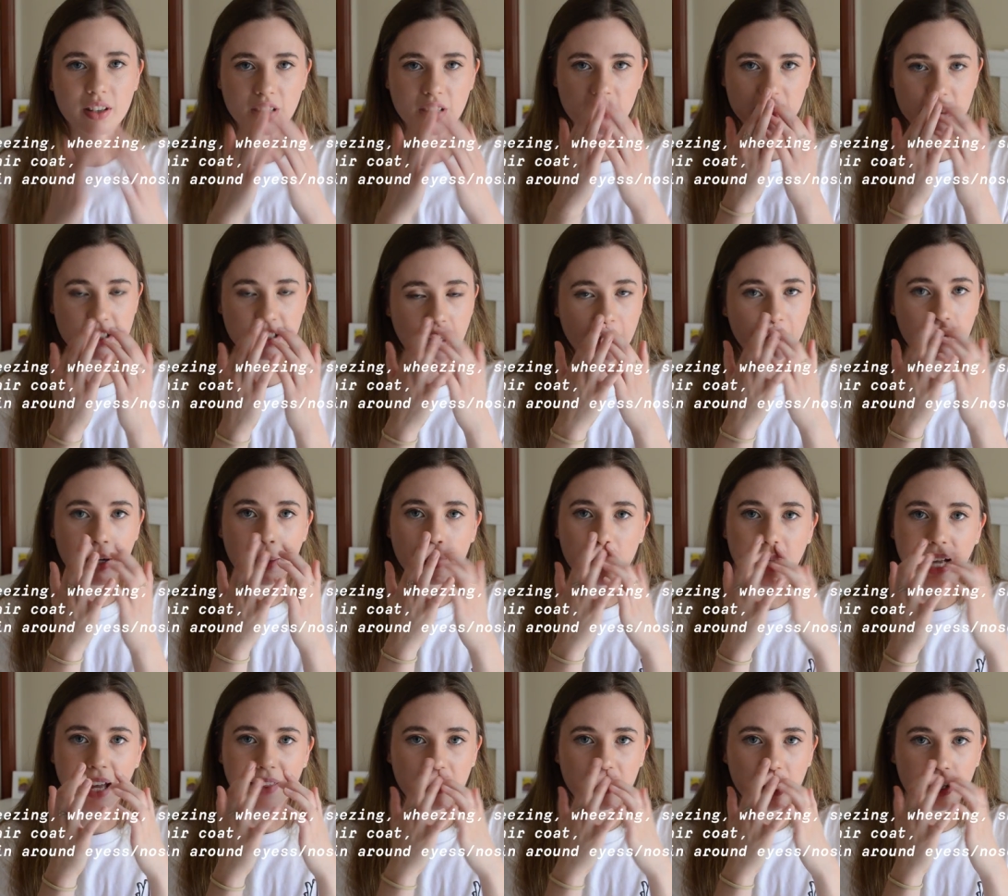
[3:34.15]
the stuff
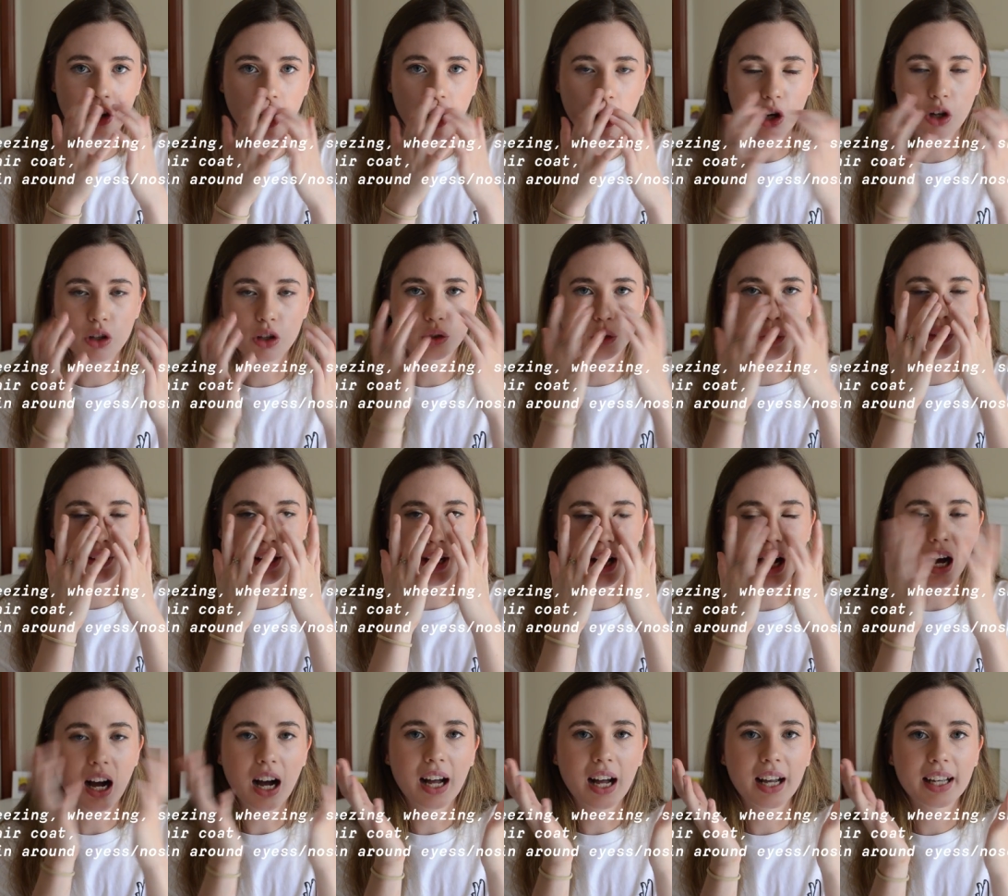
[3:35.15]
coming out their nose or their
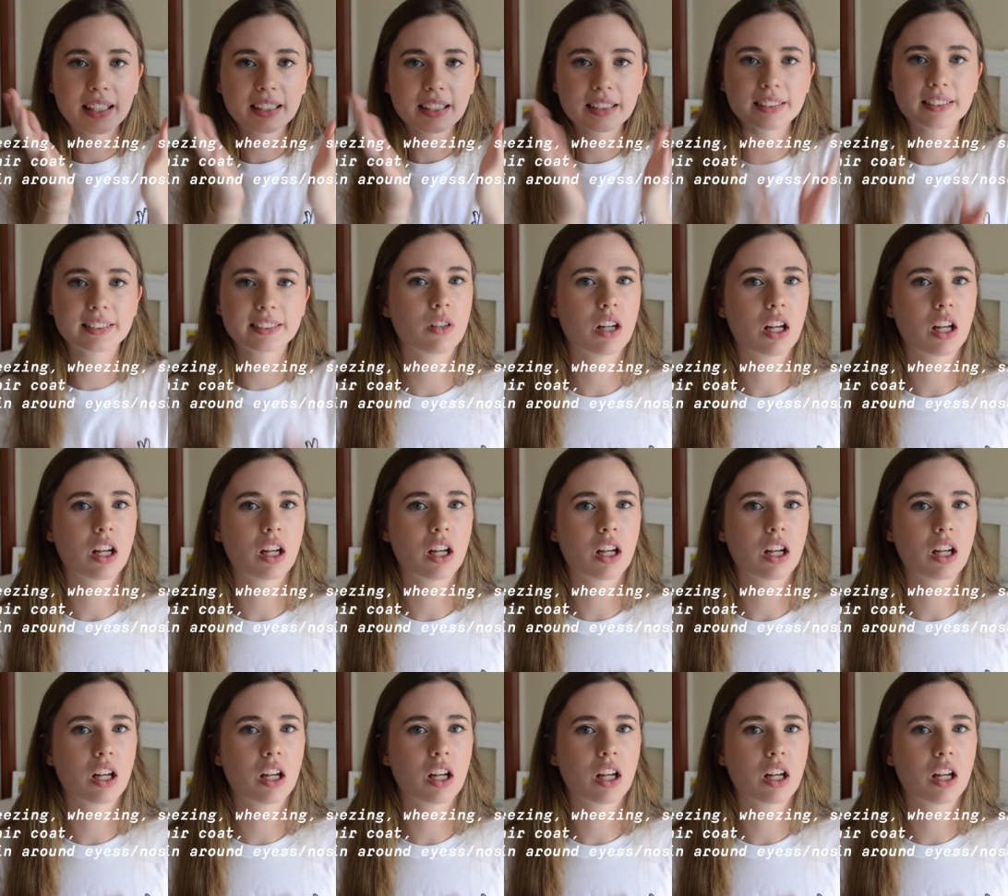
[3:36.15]
eyes.